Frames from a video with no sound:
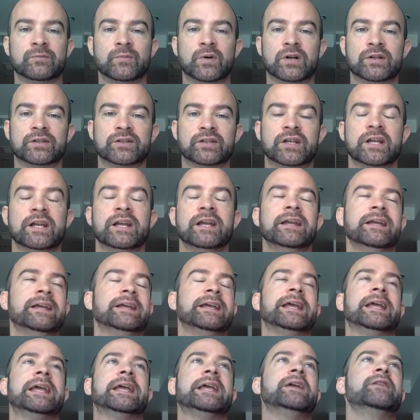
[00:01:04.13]
much
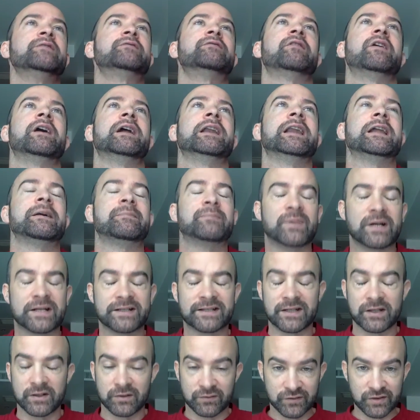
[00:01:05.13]
if I let
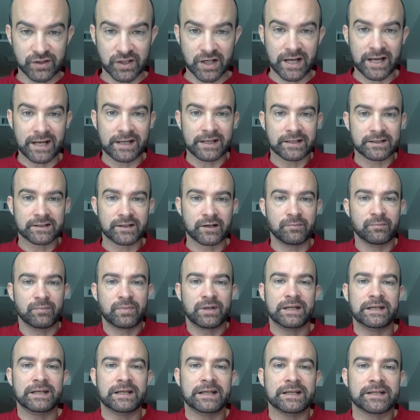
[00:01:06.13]
myself shine as
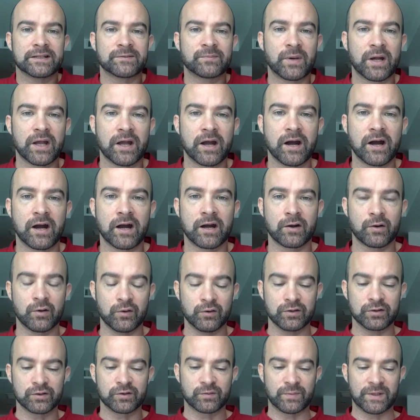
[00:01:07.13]
completely as my heart
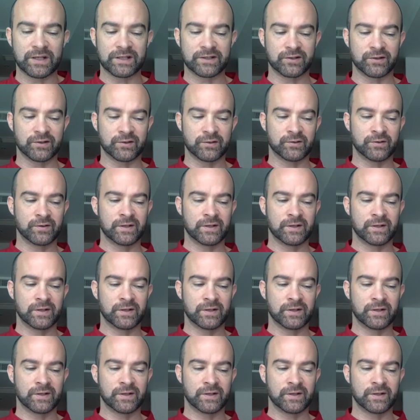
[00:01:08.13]
calls me to.